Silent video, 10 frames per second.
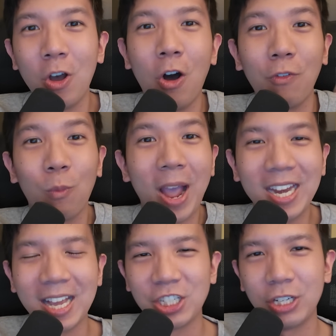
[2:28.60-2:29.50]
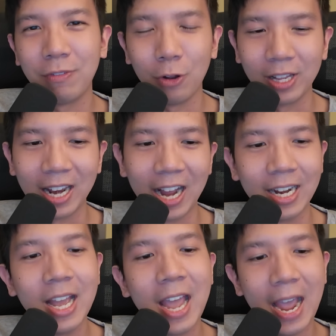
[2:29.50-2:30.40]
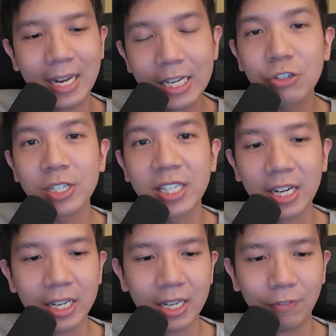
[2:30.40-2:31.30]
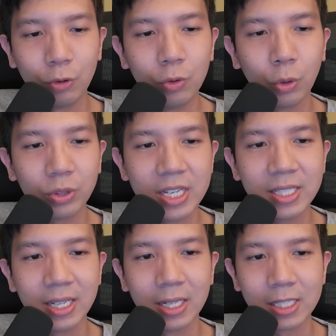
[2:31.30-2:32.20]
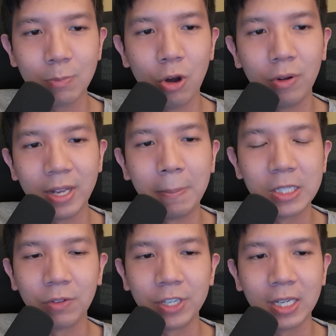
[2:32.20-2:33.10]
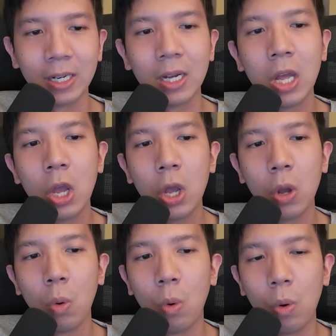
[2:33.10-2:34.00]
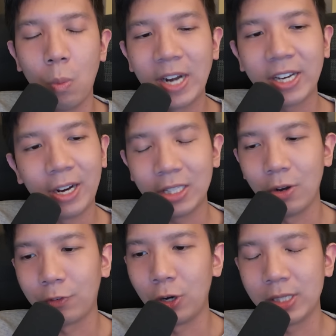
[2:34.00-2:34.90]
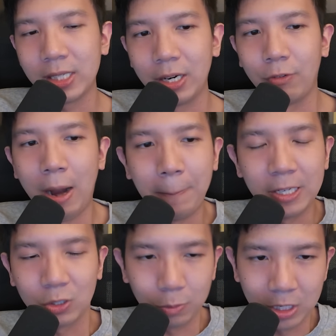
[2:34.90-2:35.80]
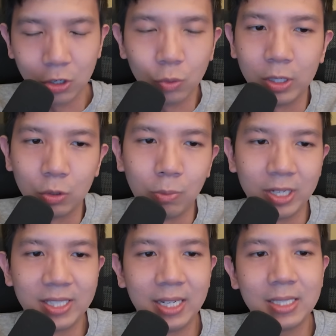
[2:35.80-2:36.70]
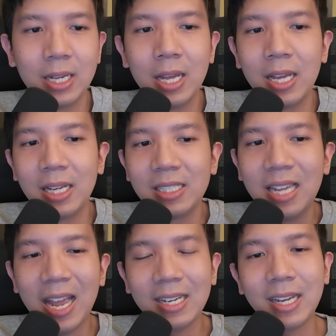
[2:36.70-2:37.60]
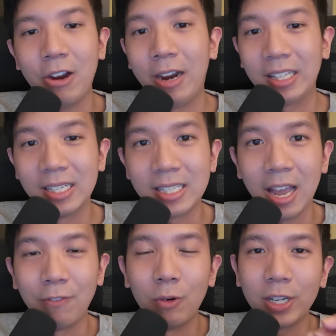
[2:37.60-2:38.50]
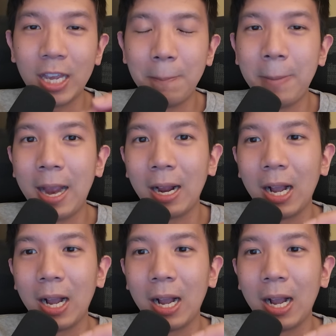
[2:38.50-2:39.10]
of where they actually fall in line. And interestingly, if you will notice in the small numbers over here, 1 character, of course, Rappa is going to be new in 2.6. 10 characters have came back